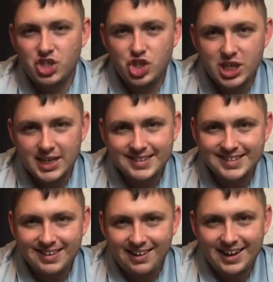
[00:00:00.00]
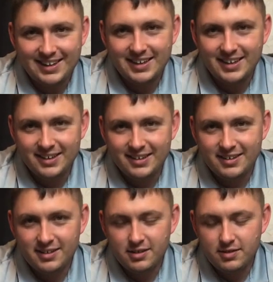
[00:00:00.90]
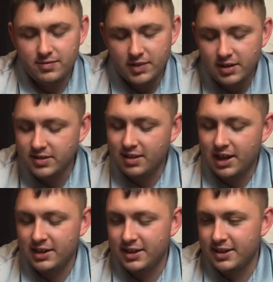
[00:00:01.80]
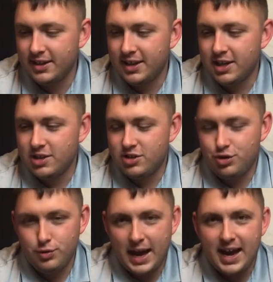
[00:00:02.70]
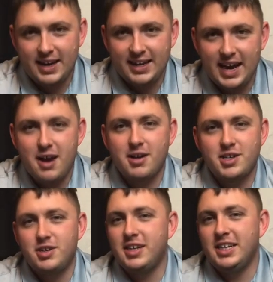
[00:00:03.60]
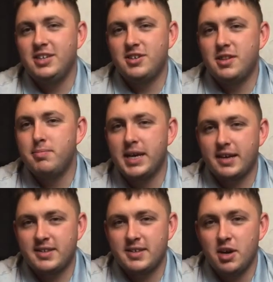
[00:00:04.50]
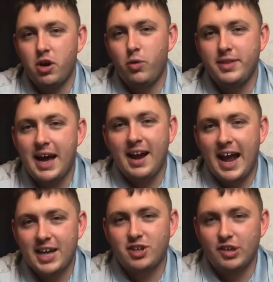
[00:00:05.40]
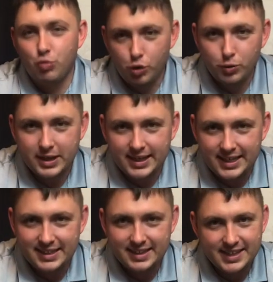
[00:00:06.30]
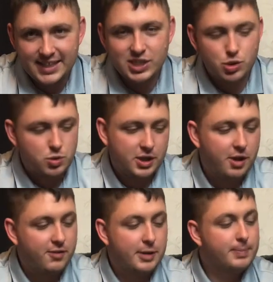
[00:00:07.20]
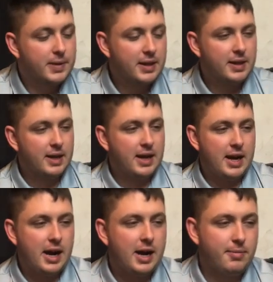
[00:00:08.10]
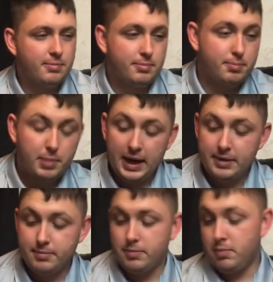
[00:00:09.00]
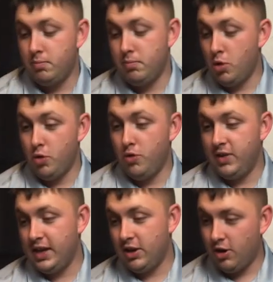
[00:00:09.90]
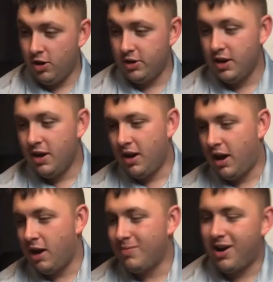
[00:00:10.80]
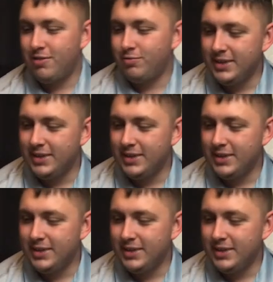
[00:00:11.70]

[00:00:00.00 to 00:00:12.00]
just slightly, very slightly, to add a character into the mix without actually ruining the history of it. But moving on, I